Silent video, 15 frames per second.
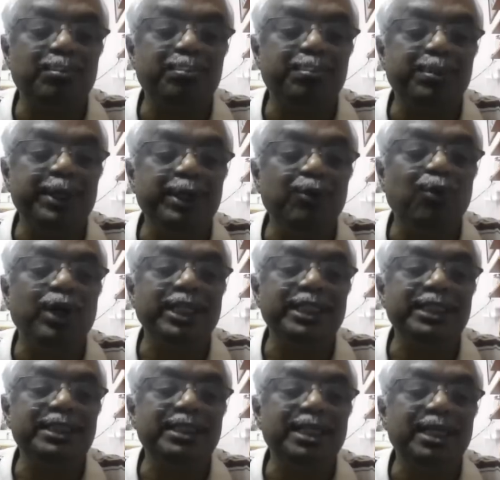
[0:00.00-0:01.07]
P1
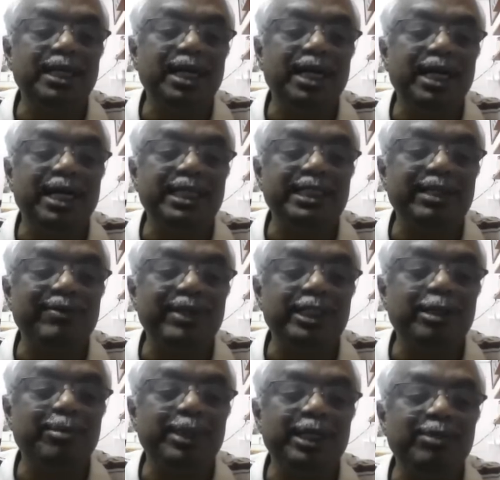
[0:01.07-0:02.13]
divided
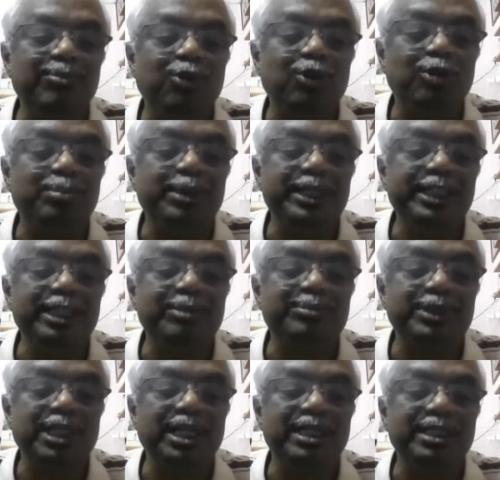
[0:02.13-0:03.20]
by 4 pi
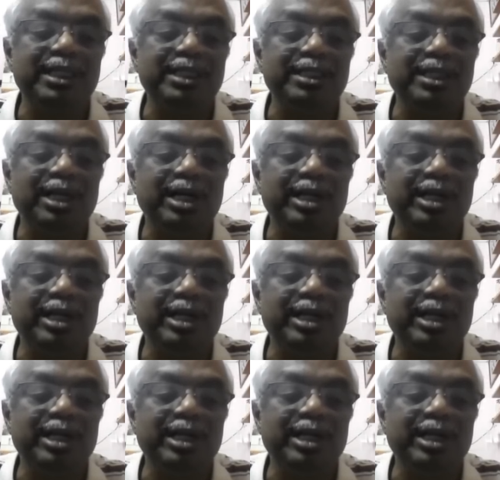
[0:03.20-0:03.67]
epsilon naught r